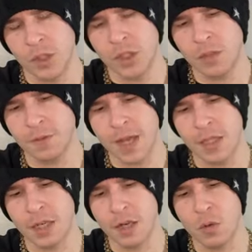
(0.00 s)
is
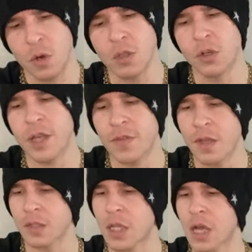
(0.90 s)
fascinating. You are learning
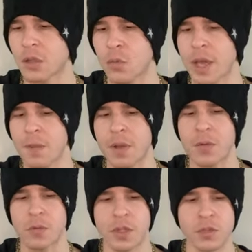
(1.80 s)
things along the way, but
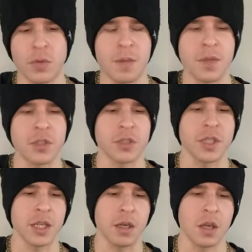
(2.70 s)
this is what I'm
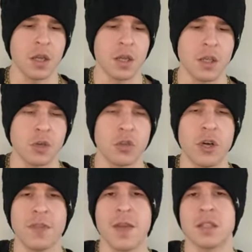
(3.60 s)
interested in. You're
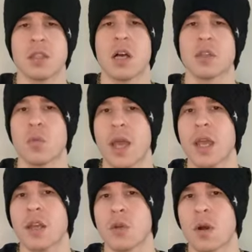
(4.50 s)
learning things along the
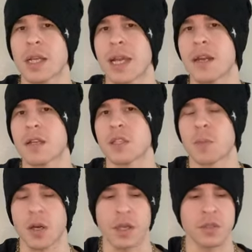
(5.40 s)
way and you are gaining
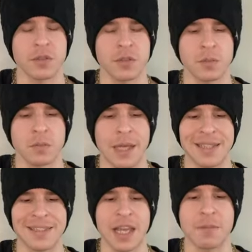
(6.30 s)
experience. At
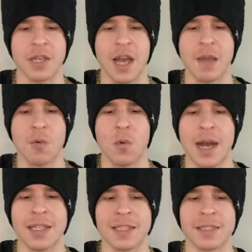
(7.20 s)
the same time,
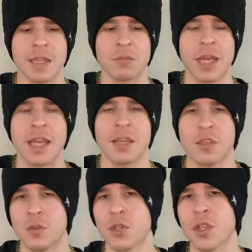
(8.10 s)
why does it seem like
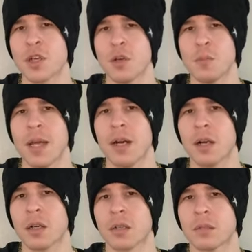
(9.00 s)
you should know better?